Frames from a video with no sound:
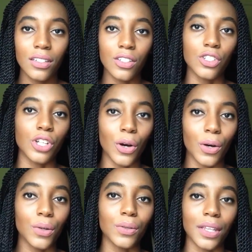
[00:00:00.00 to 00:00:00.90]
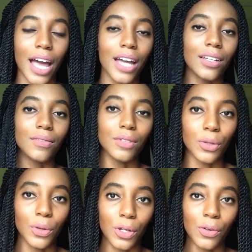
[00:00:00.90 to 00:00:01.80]
to show that
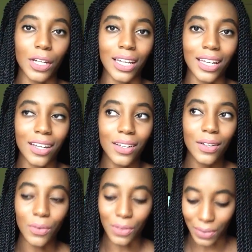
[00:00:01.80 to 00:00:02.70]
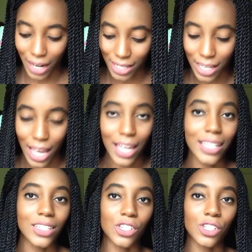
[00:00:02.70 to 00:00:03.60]
you agree with what I say
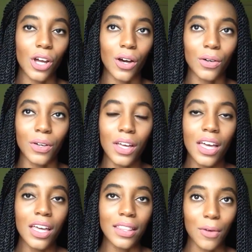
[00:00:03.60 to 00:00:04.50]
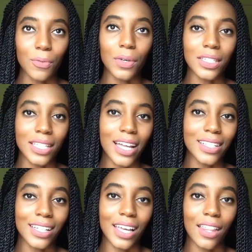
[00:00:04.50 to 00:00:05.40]
and to show that we
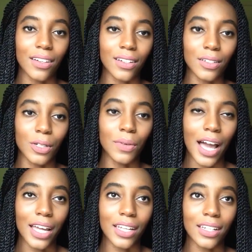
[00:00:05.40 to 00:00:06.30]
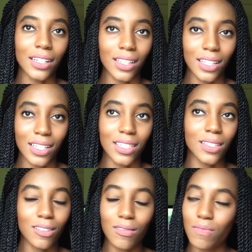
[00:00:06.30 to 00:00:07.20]
stand together, united in
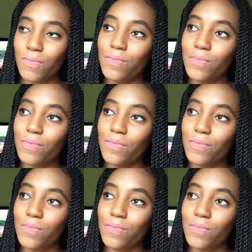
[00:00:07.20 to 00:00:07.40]
this